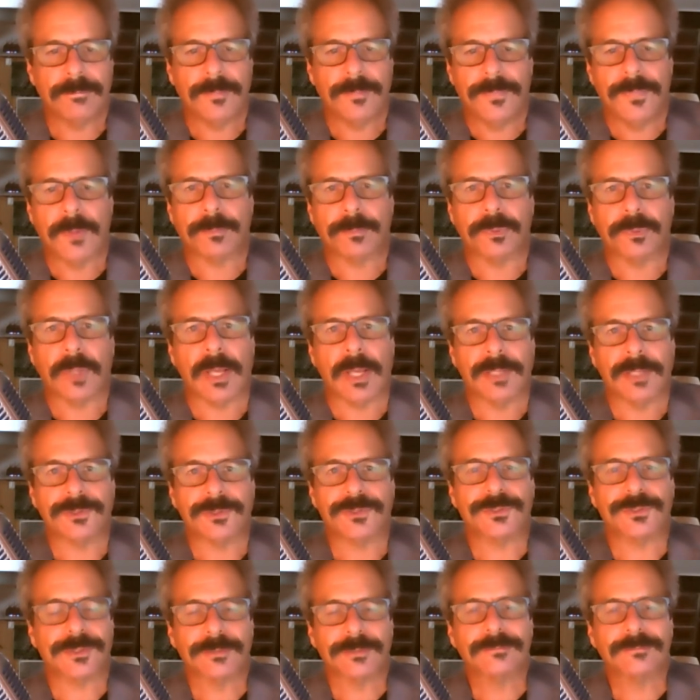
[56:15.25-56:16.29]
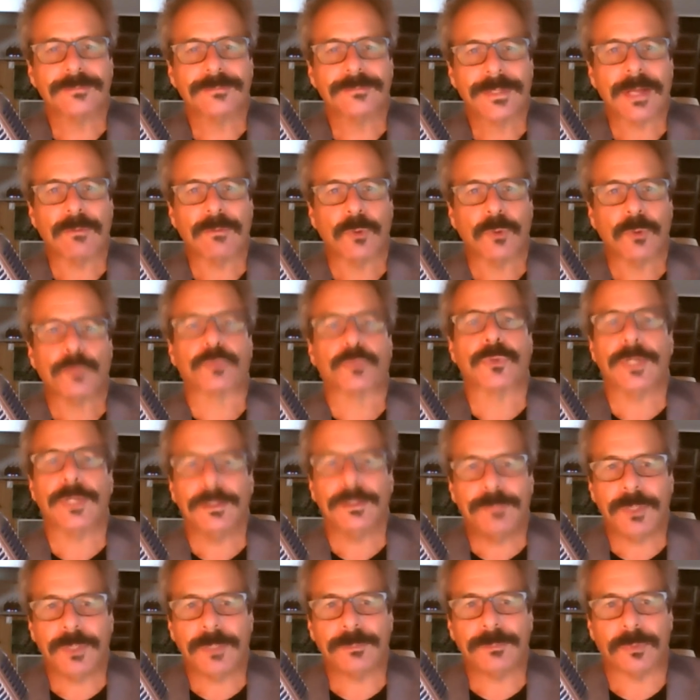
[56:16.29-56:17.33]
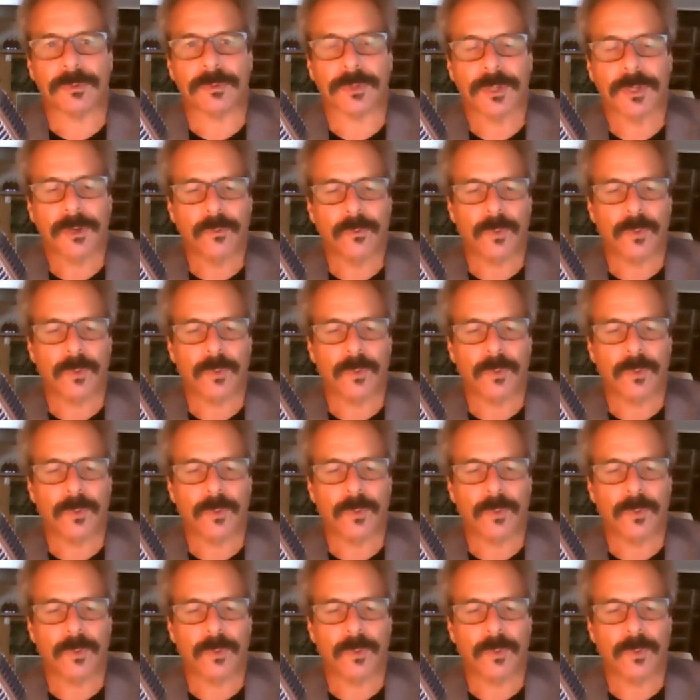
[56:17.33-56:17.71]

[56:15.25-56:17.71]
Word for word: the place that will bring people.